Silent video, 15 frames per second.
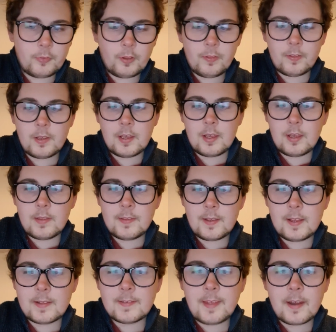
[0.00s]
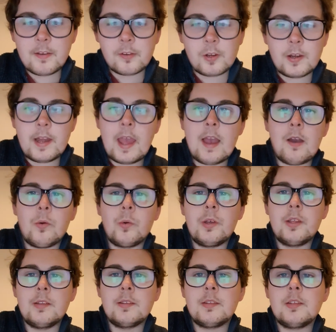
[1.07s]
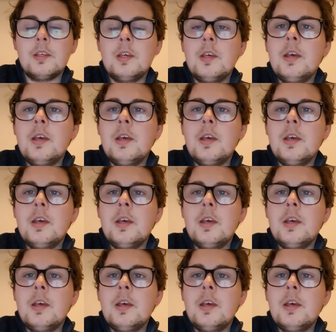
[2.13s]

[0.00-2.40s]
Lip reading: the intention now is,